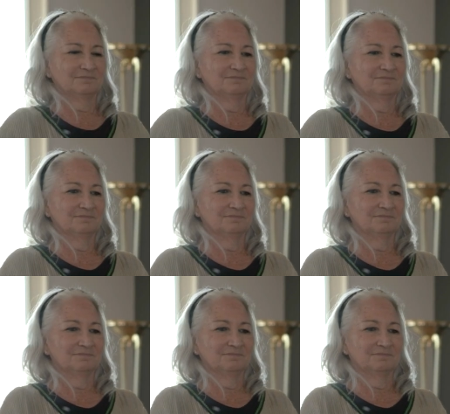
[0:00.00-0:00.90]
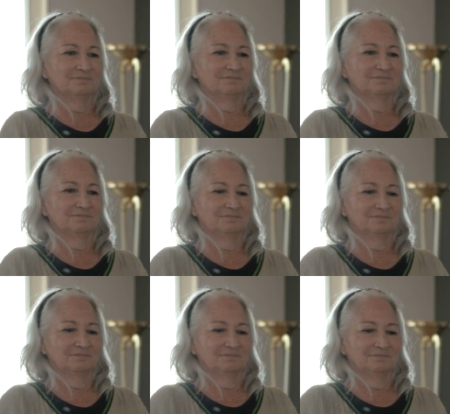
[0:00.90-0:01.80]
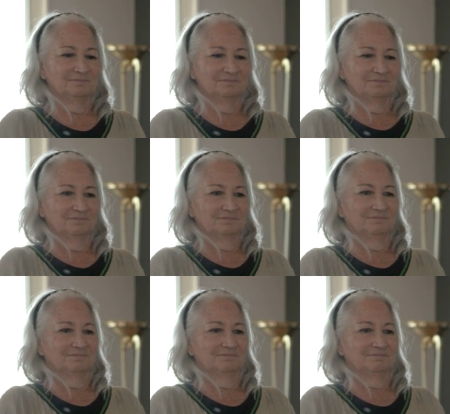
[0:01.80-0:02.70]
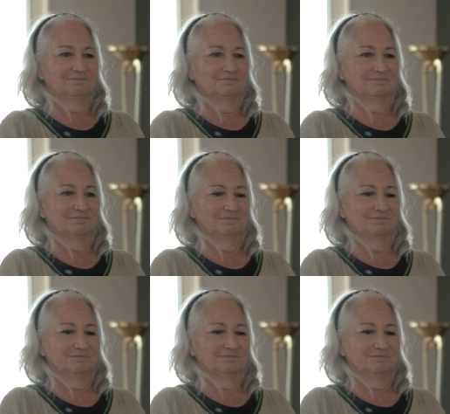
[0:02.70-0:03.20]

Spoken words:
[no speech]